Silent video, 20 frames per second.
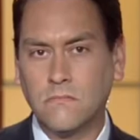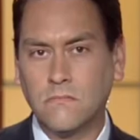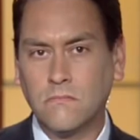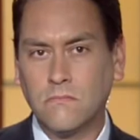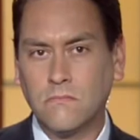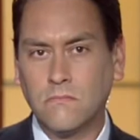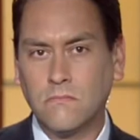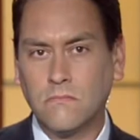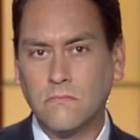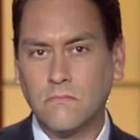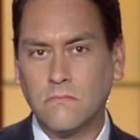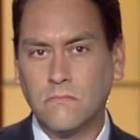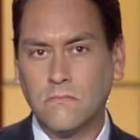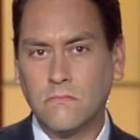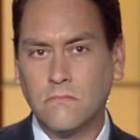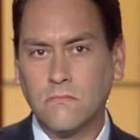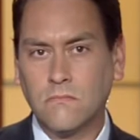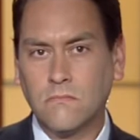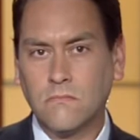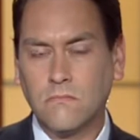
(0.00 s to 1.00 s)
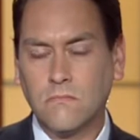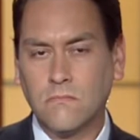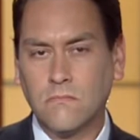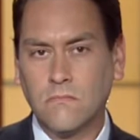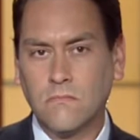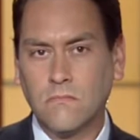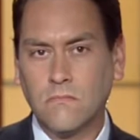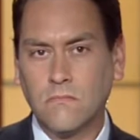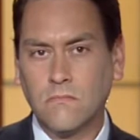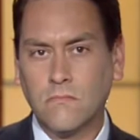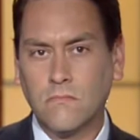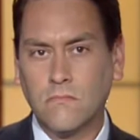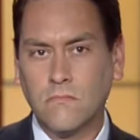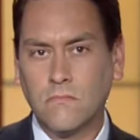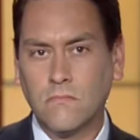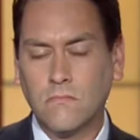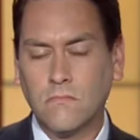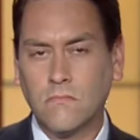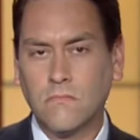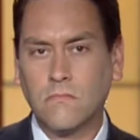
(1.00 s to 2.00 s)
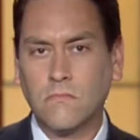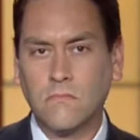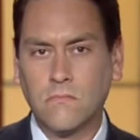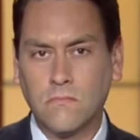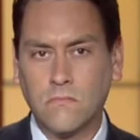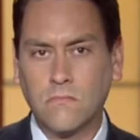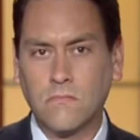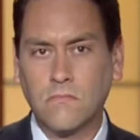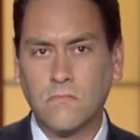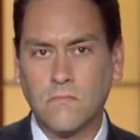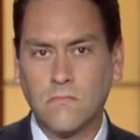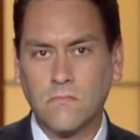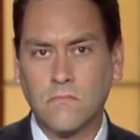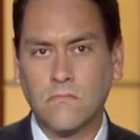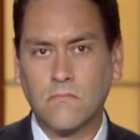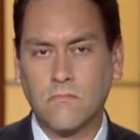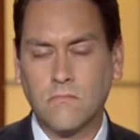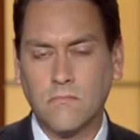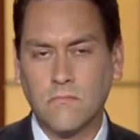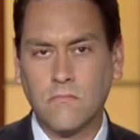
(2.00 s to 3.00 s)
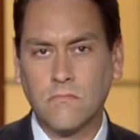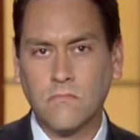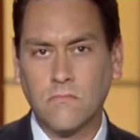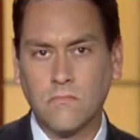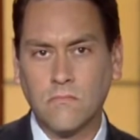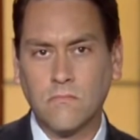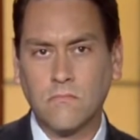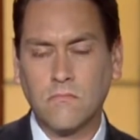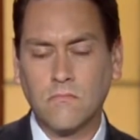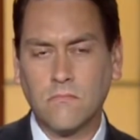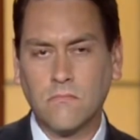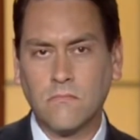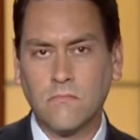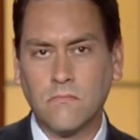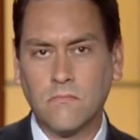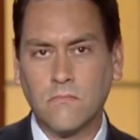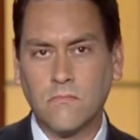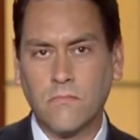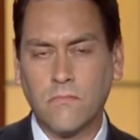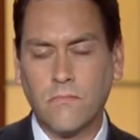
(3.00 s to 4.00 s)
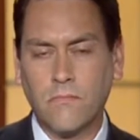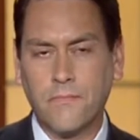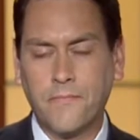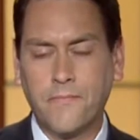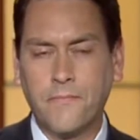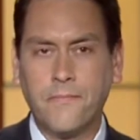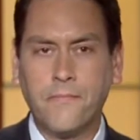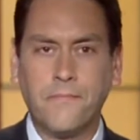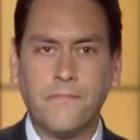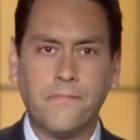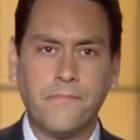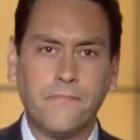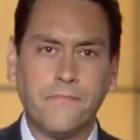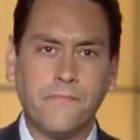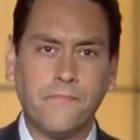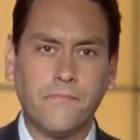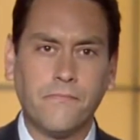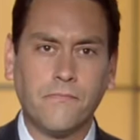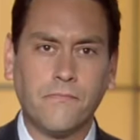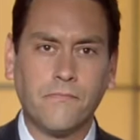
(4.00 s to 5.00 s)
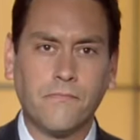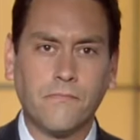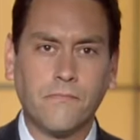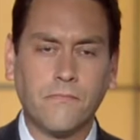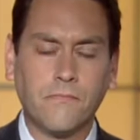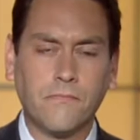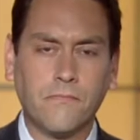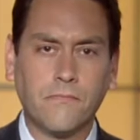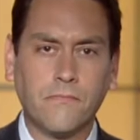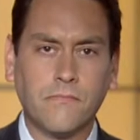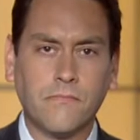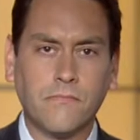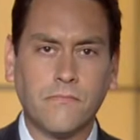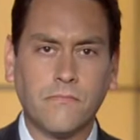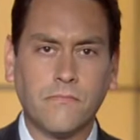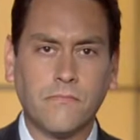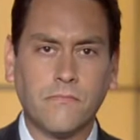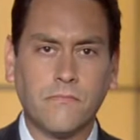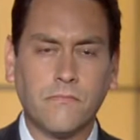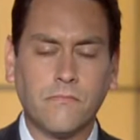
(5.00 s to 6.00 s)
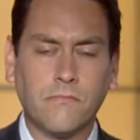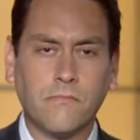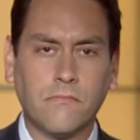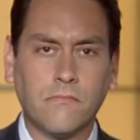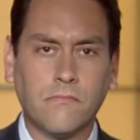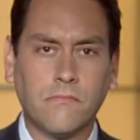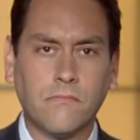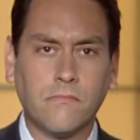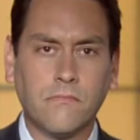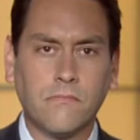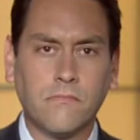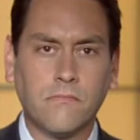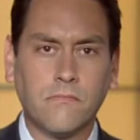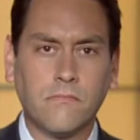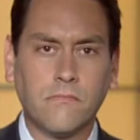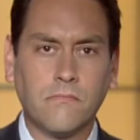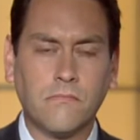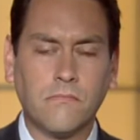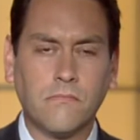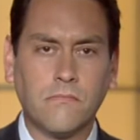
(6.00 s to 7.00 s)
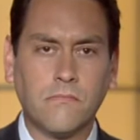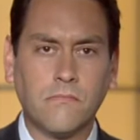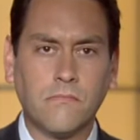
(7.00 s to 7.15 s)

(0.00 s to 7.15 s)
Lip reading: [no speech]